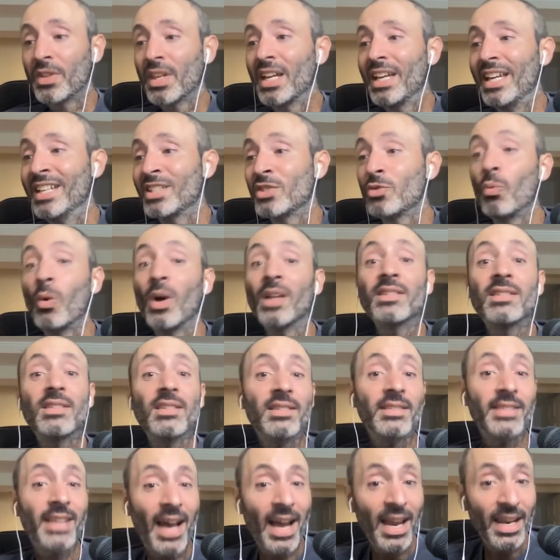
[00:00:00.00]
It's what
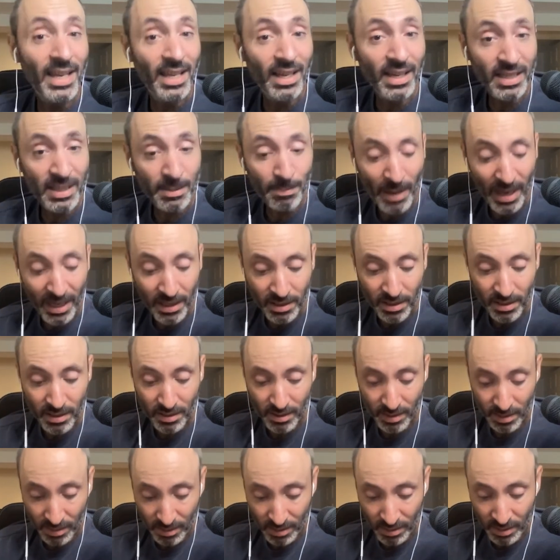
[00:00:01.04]
society expects
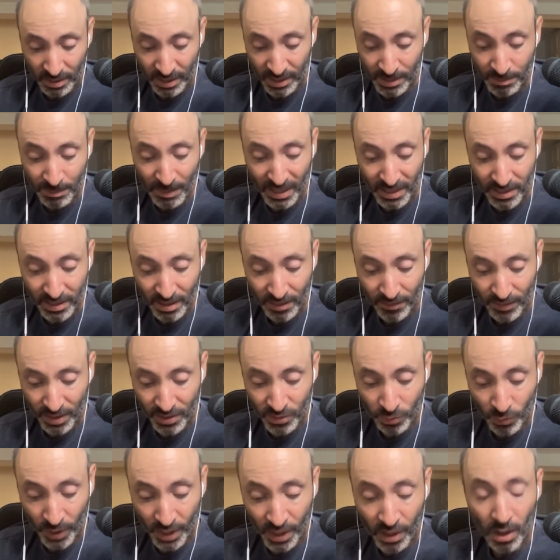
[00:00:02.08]
us, expects of
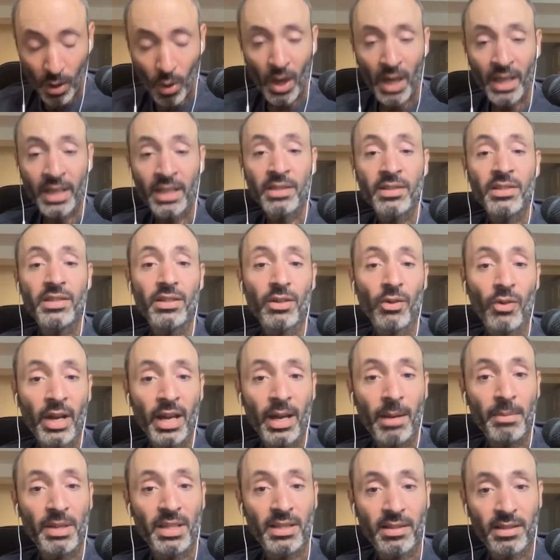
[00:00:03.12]
us. We can go on
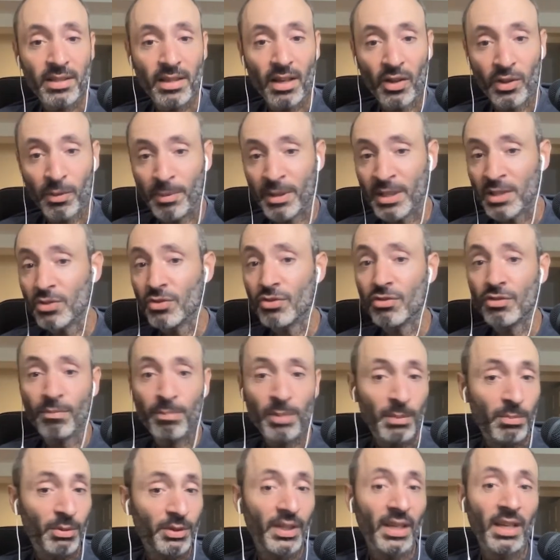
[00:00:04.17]
Instagram and see all the pictures of
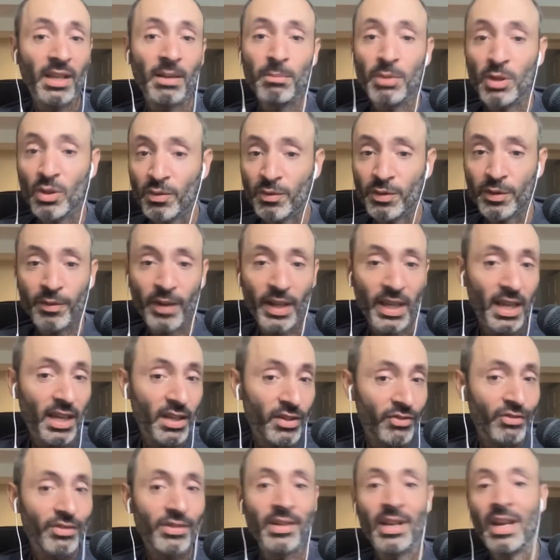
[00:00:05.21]
people taking beautiful
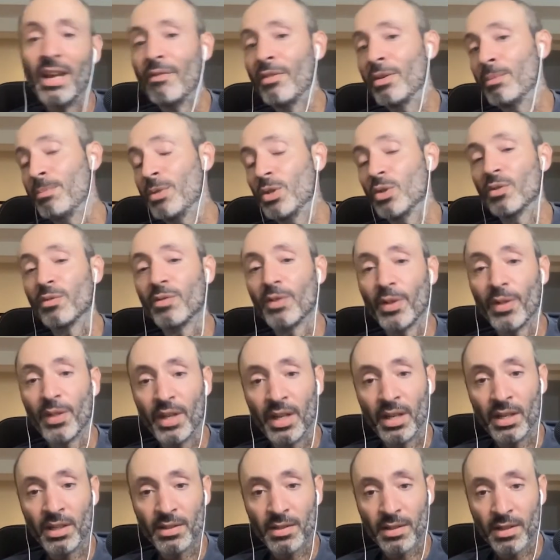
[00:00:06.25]
vacations and having beautiful
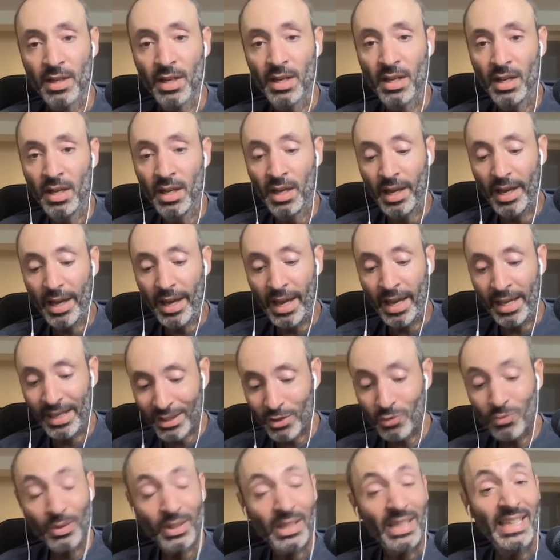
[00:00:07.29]
things. And
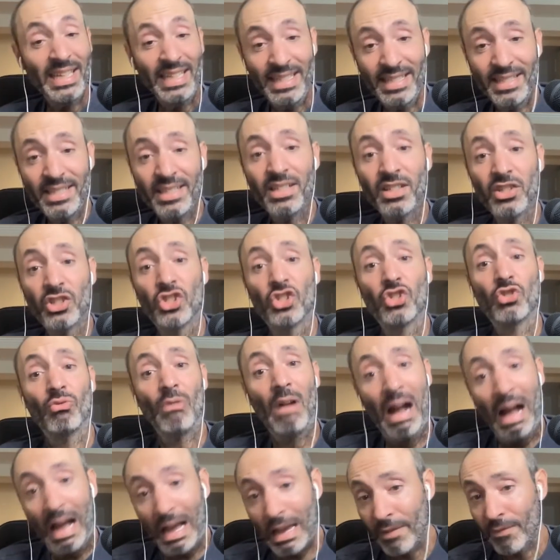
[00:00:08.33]
it's really easy to
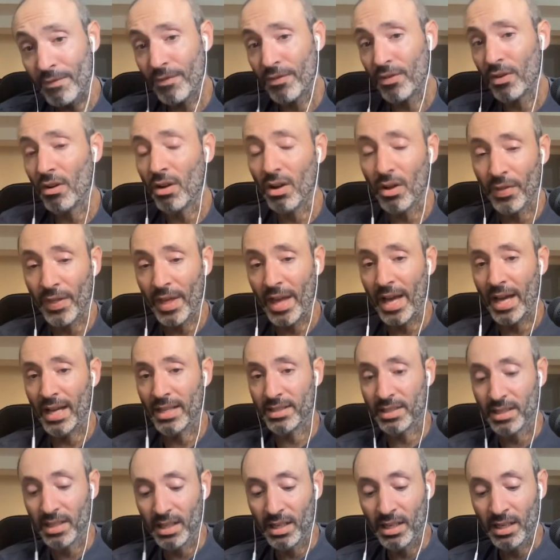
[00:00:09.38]
strive for all
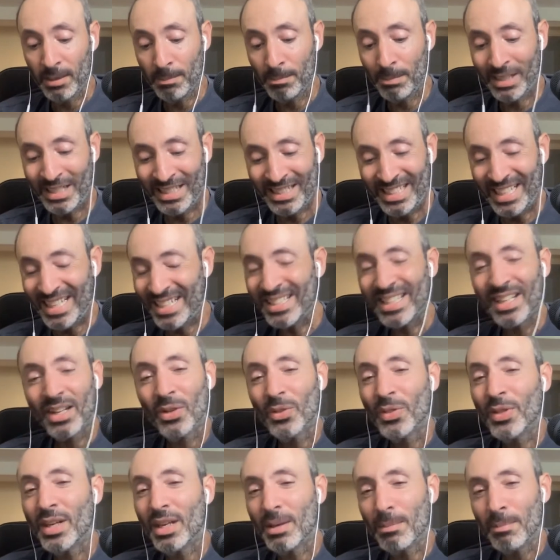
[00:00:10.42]
that. But in the end, I don't
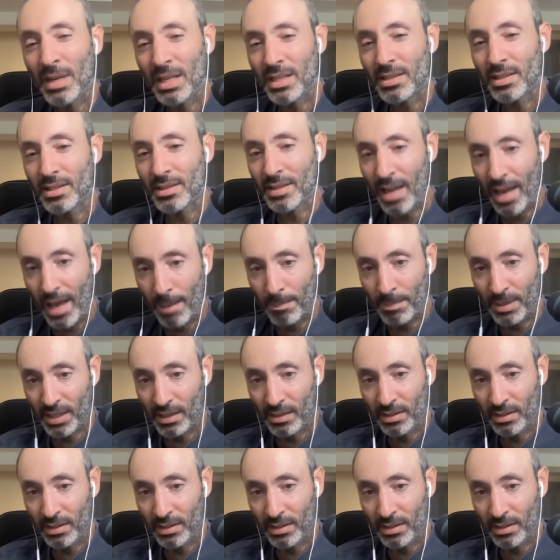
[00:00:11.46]
think it makes us happy.